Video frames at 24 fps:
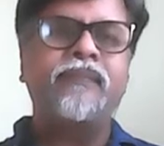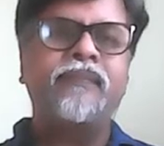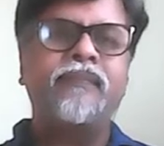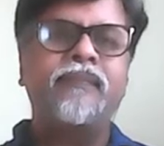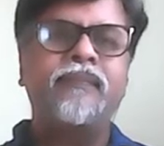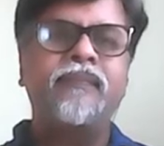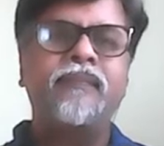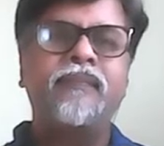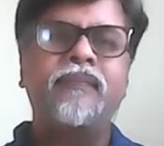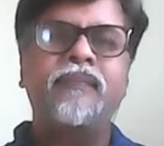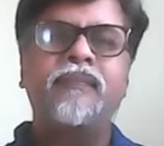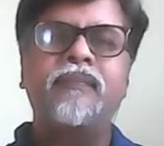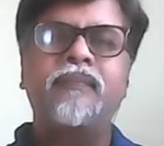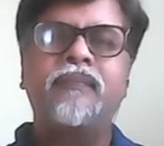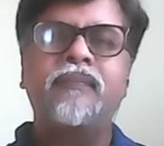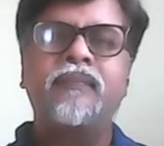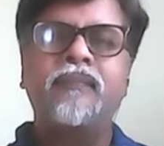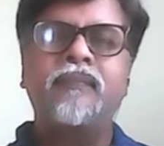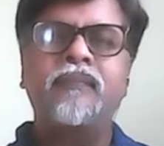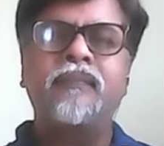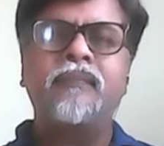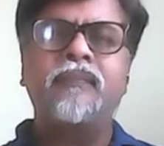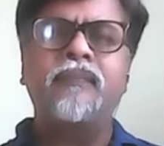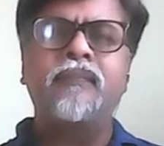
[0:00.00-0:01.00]

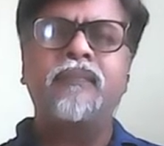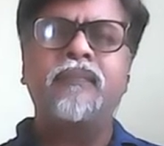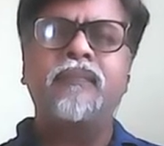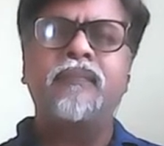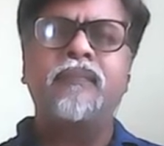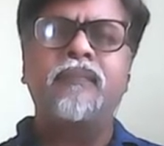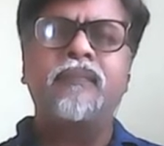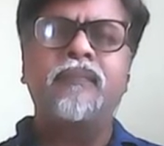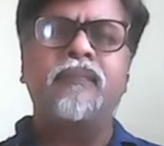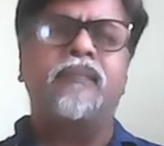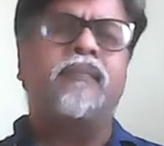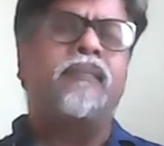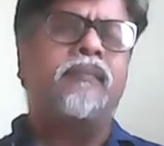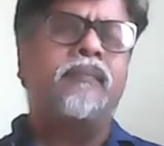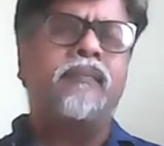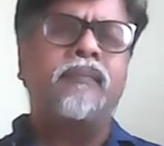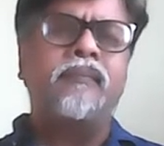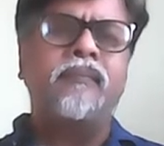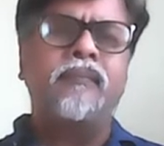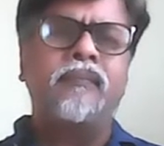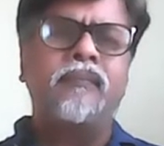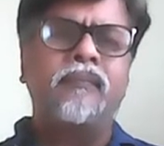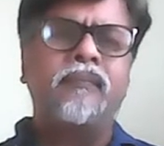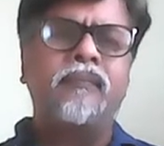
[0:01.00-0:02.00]

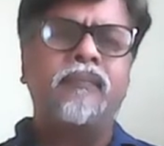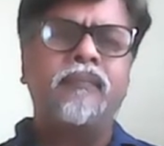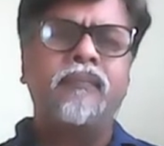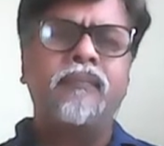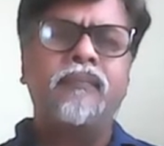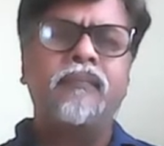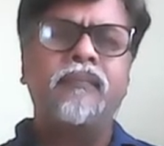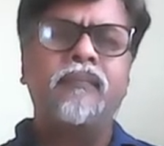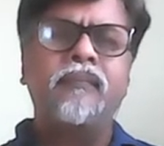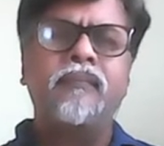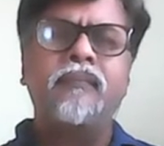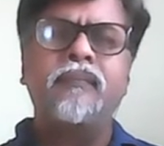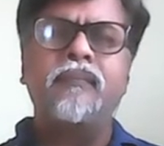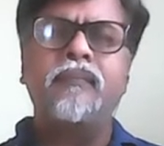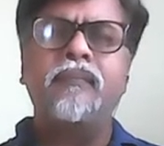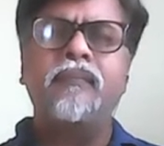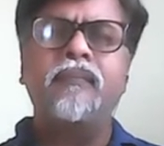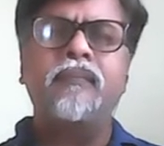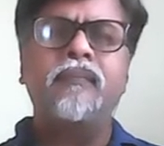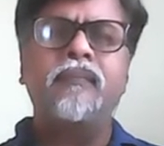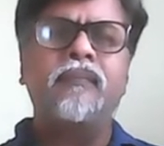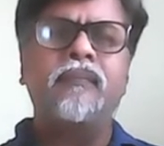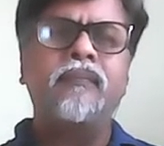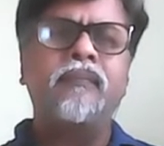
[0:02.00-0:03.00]

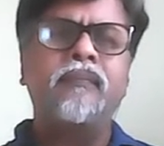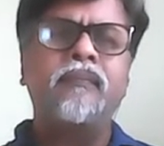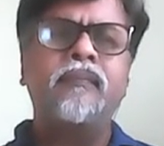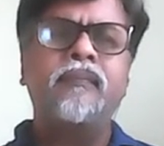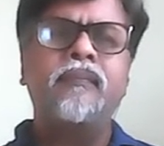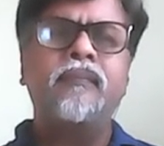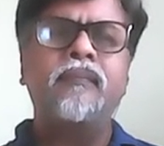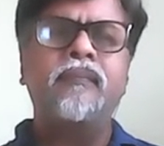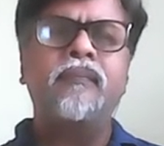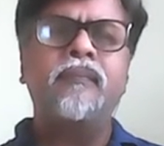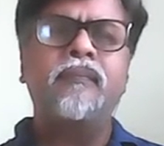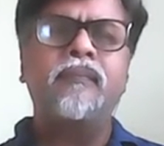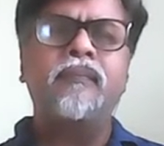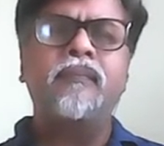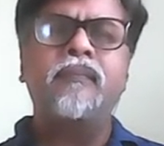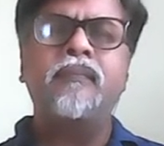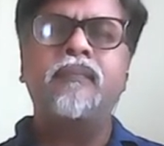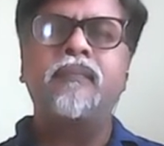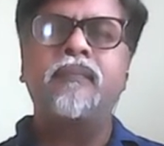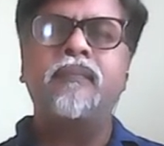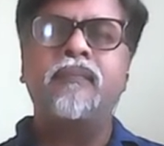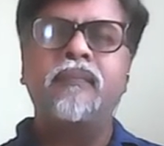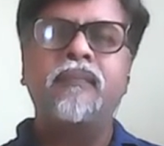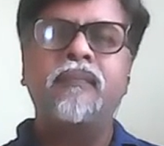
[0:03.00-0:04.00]

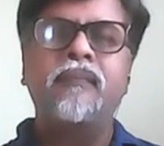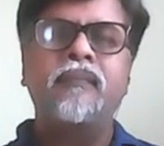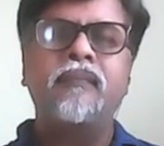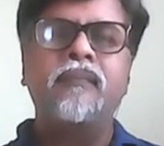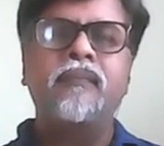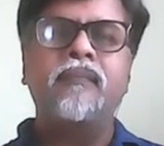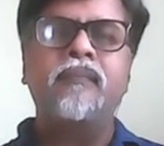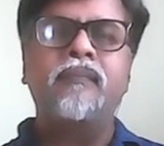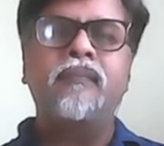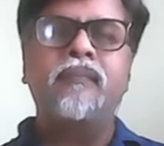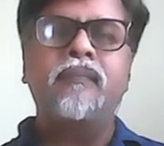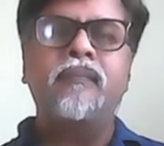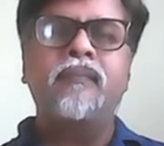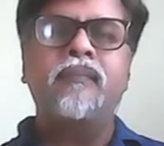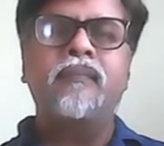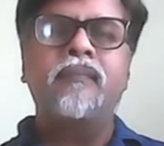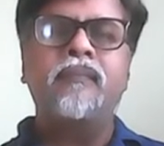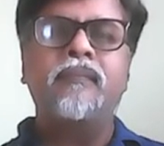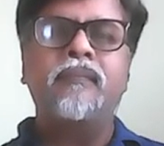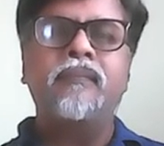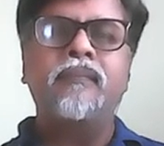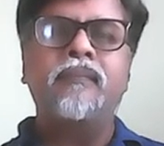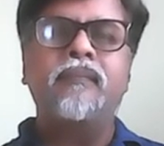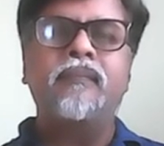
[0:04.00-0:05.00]

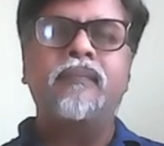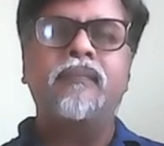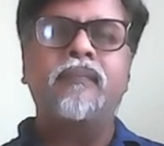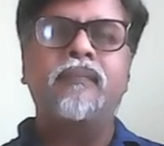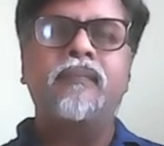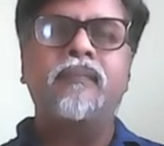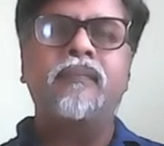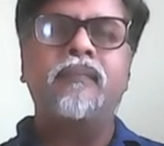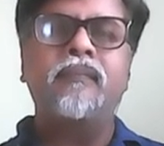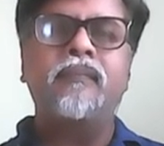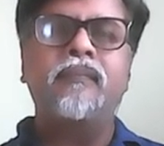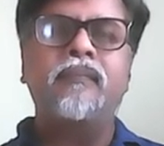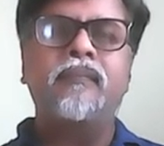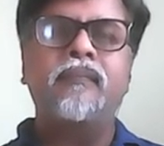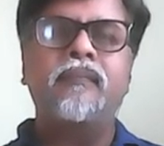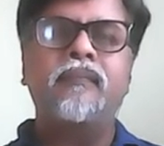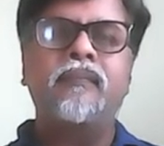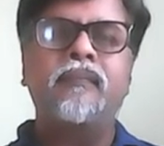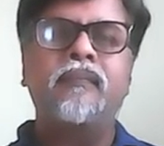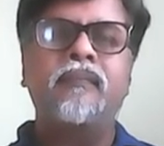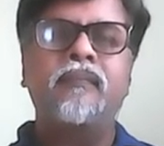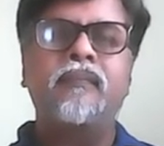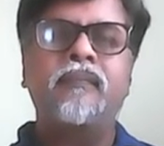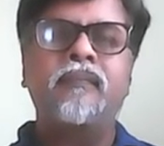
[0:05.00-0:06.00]

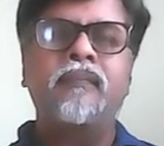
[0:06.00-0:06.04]
(silent)